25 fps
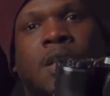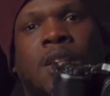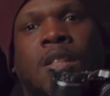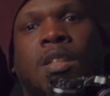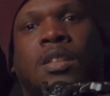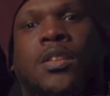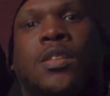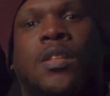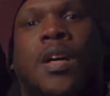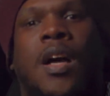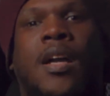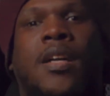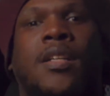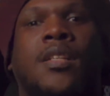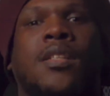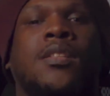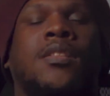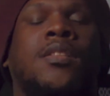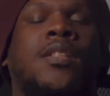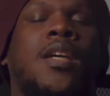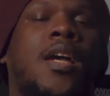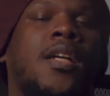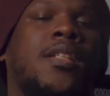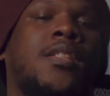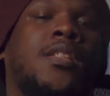so I can
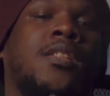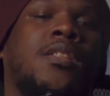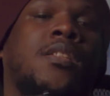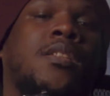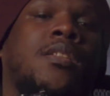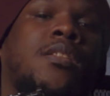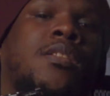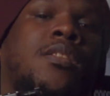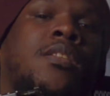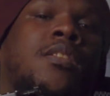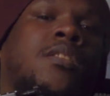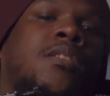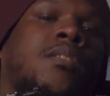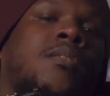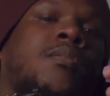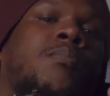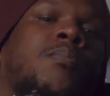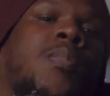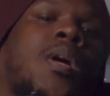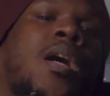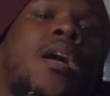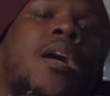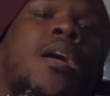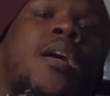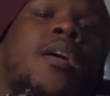attach it to
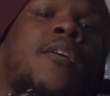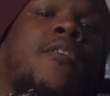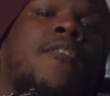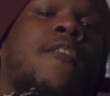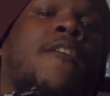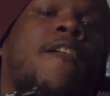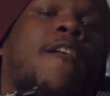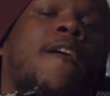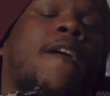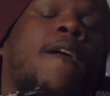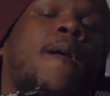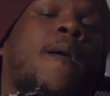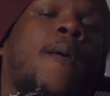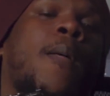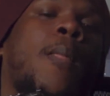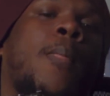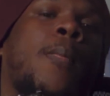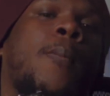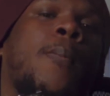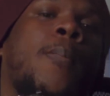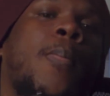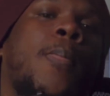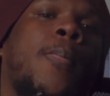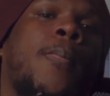my um,